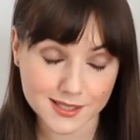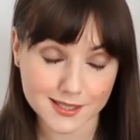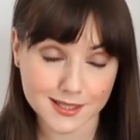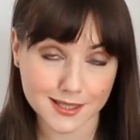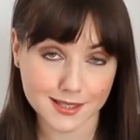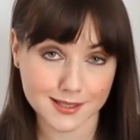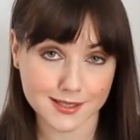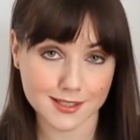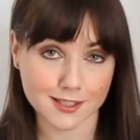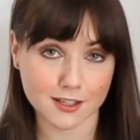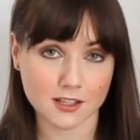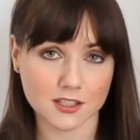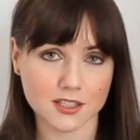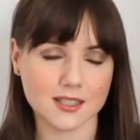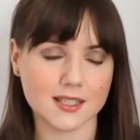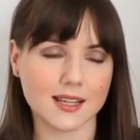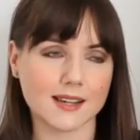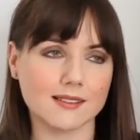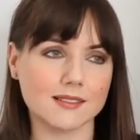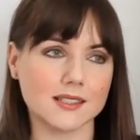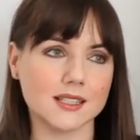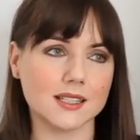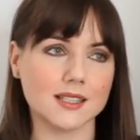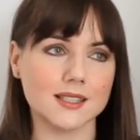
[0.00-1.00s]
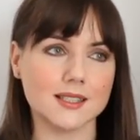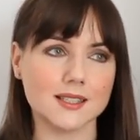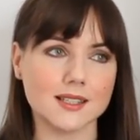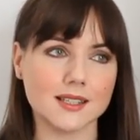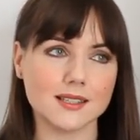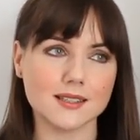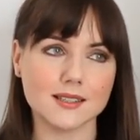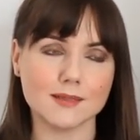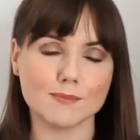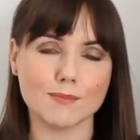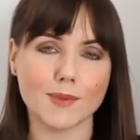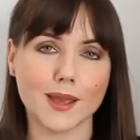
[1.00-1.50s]
started out as an
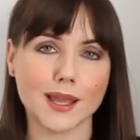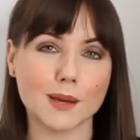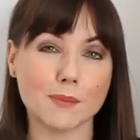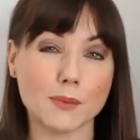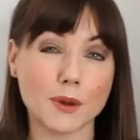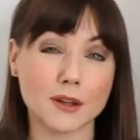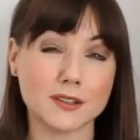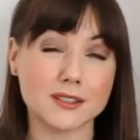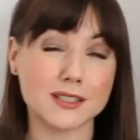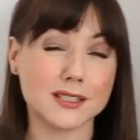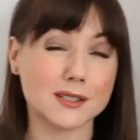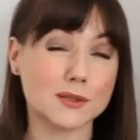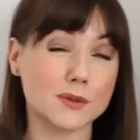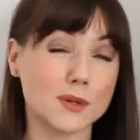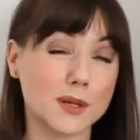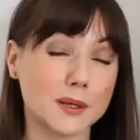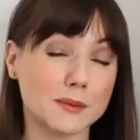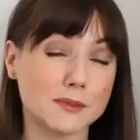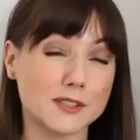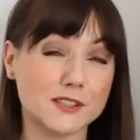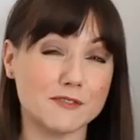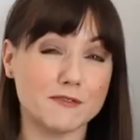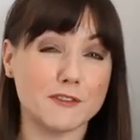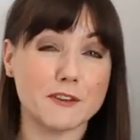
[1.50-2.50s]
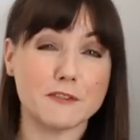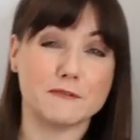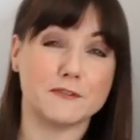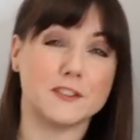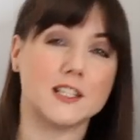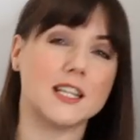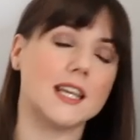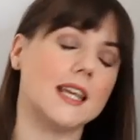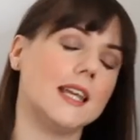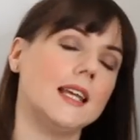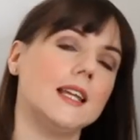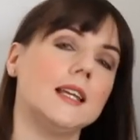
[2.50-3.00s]
assistant makeup artist when I was
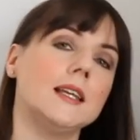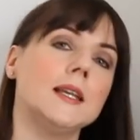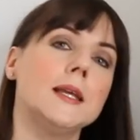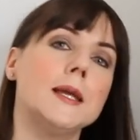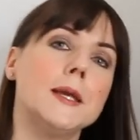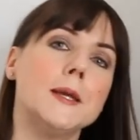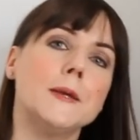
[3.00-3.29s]
15.